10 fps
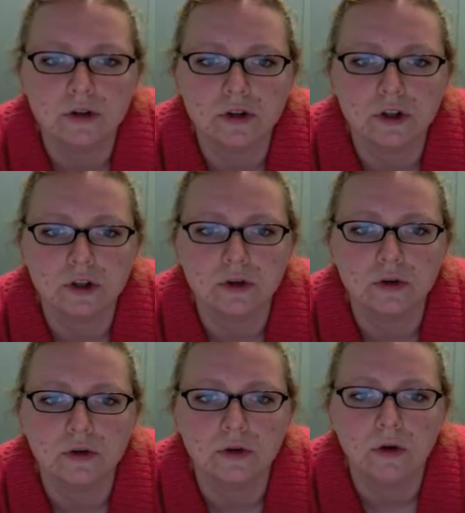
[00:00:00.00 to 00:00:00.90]

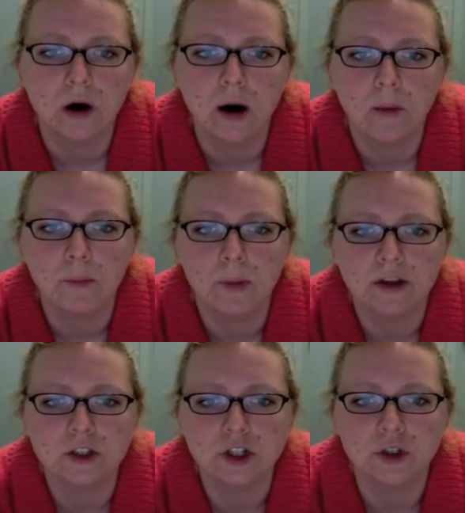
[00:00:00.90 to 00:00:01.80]
to
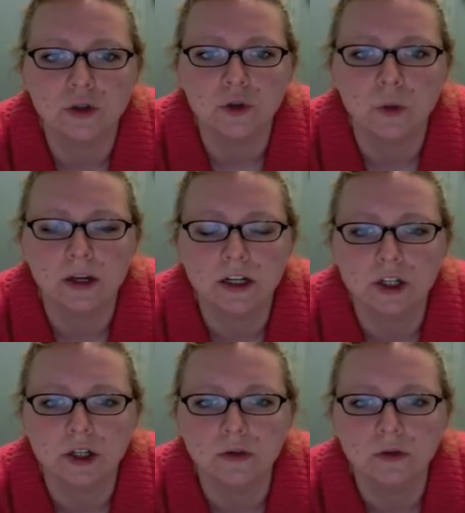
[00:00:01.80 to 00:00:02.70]
bus
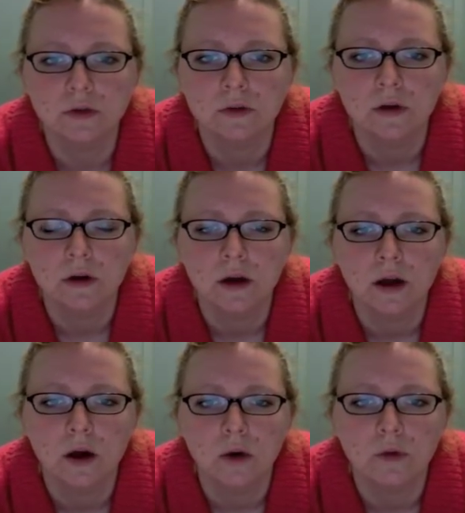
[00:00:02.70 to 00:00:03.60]
222,
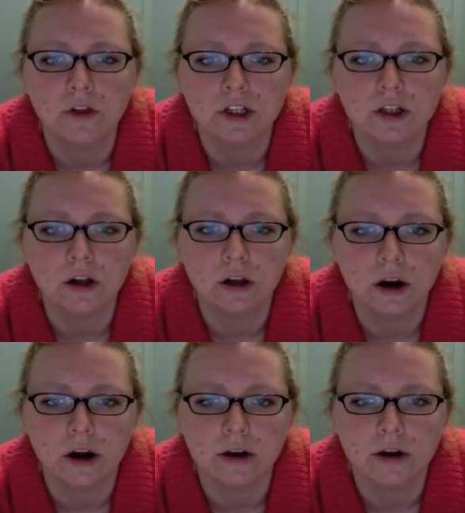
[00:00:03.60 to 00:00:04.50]
which is
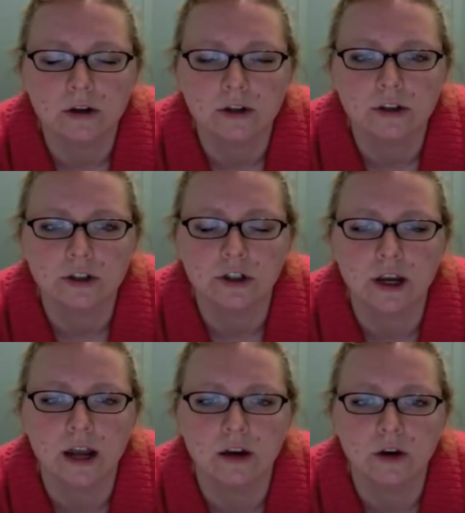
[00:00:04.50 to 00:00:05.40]
Clark Street,
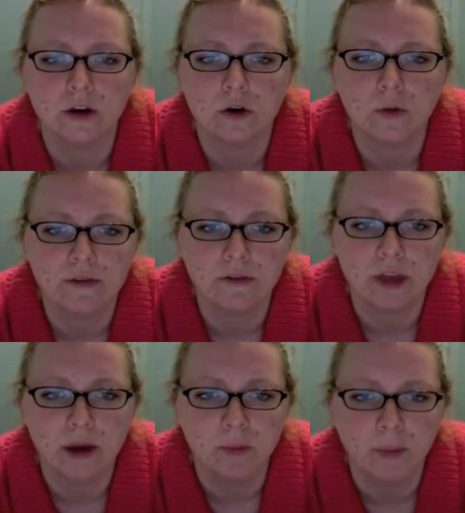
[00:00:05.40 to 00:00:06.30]
and you're gonna wait for
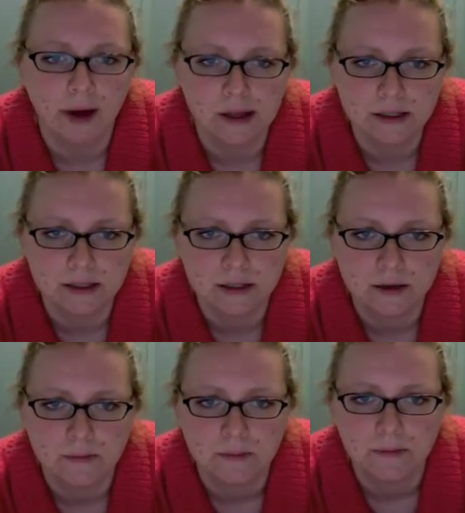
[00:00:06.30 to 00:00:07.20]
that bus.
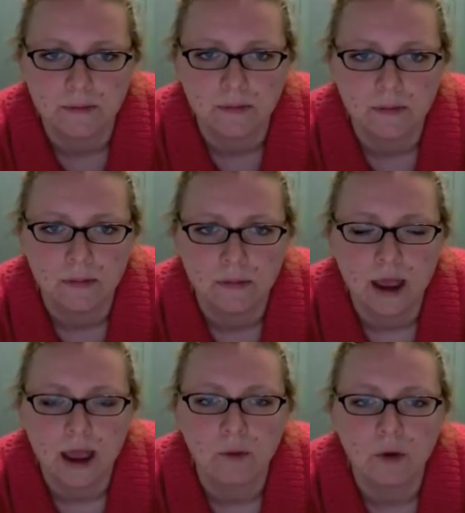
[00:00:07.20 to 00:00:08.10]

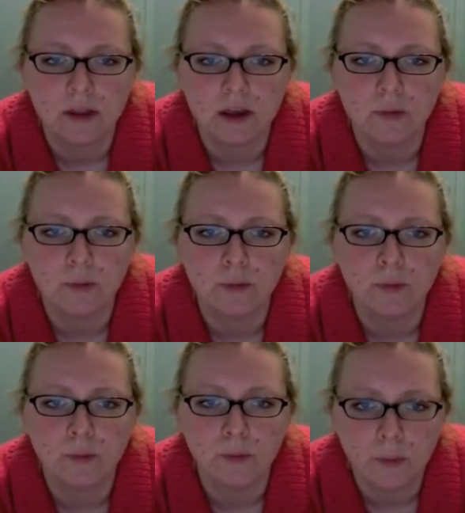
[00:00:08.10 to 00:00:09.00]
And when the
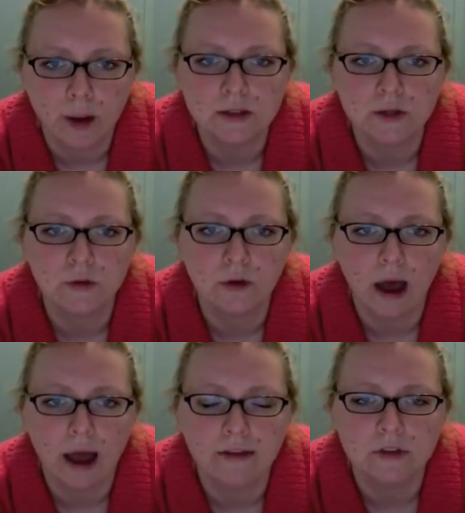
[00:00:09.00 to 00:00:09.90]
bus
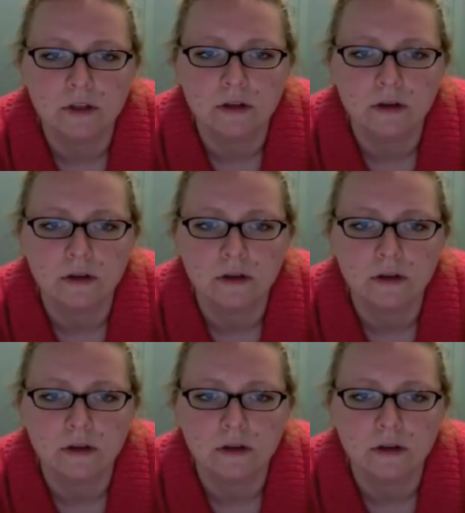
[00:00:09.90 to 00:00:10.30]
arrives,